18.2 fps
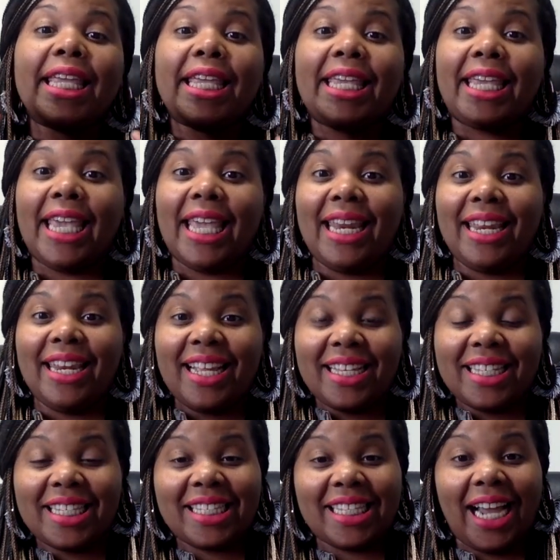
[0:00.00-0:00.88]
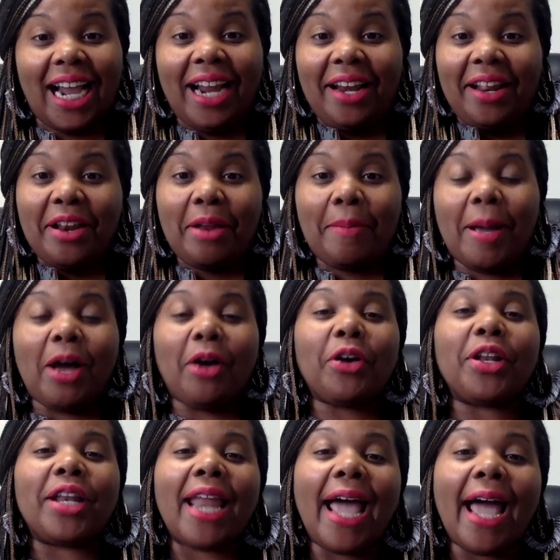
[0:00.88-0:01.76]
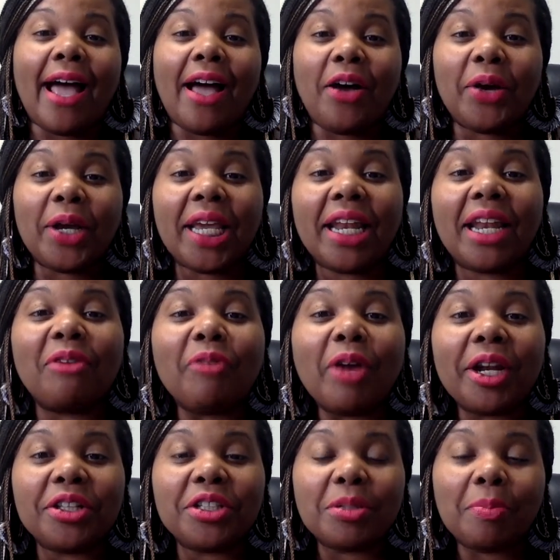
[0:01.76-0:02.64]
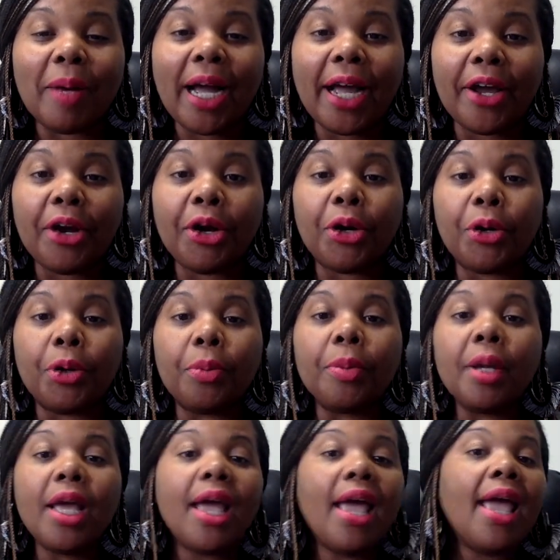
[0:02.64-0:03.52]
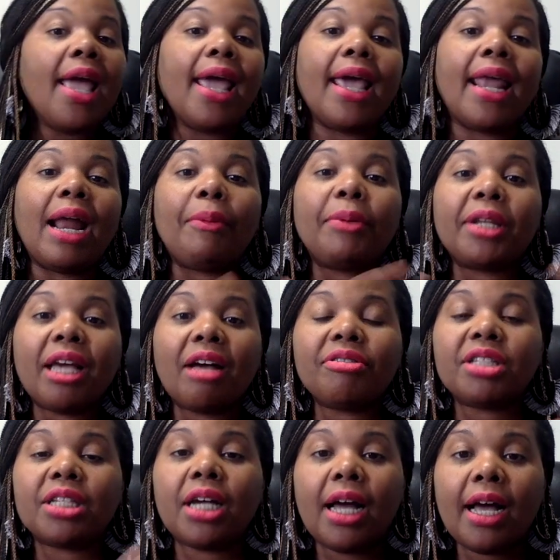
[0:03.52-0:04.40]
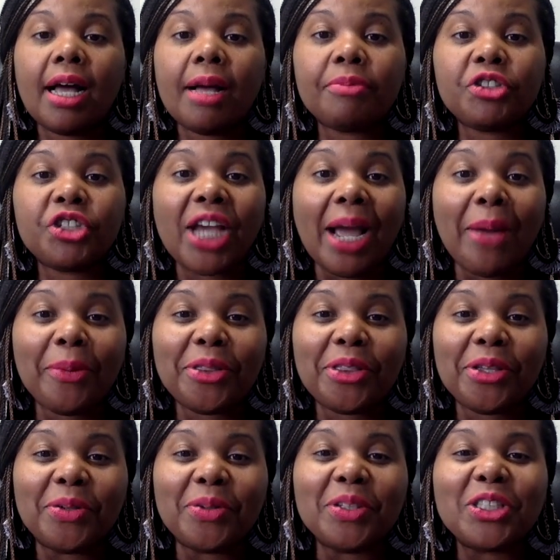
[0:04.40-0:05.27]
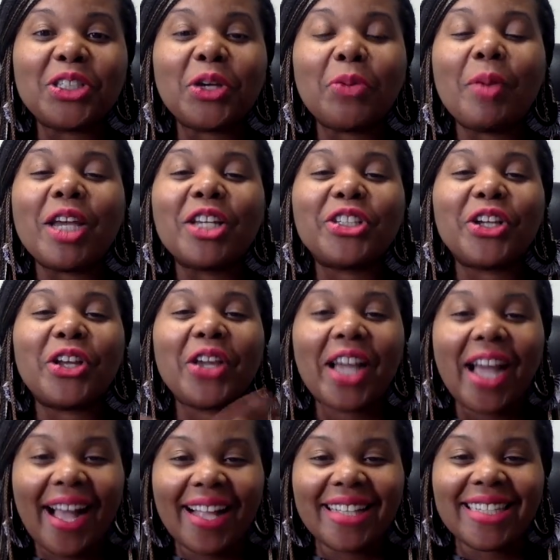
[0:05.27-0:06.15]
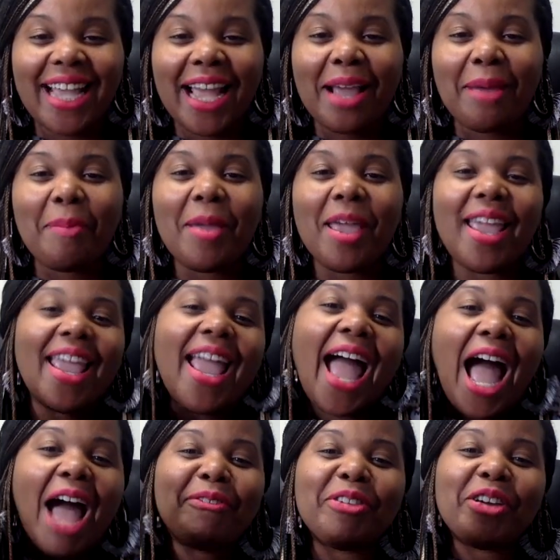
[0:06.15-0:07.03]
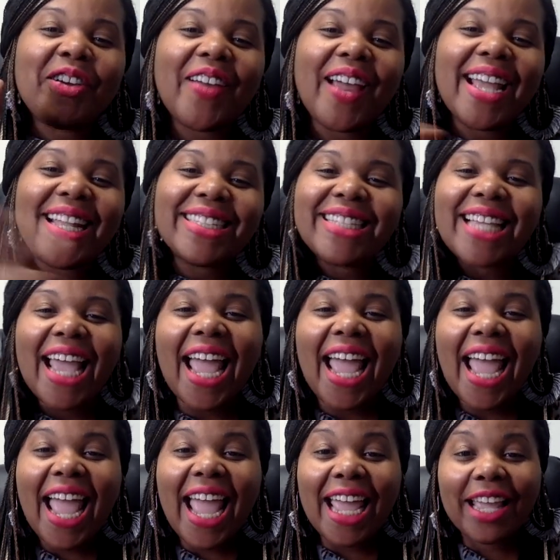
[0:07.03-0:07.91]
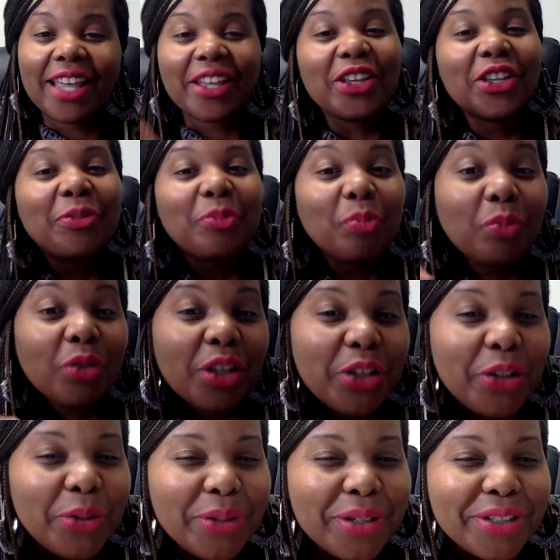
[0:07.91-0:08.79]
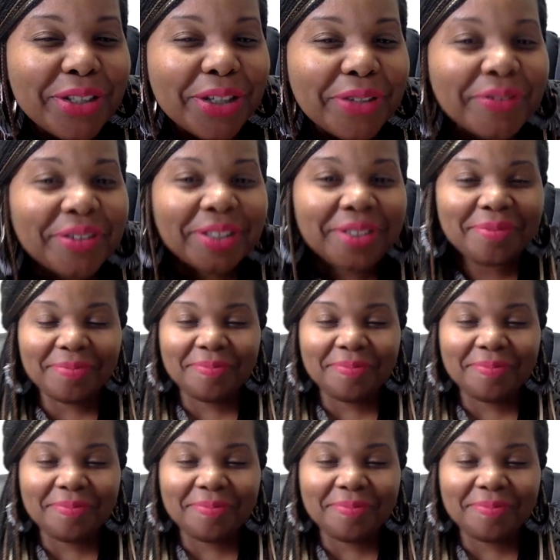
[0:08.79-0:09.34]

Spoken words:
getting excited about now getting ready to buy a home. And I would love to chat with you. So make sure you contact me. Have a great day. You deserve it.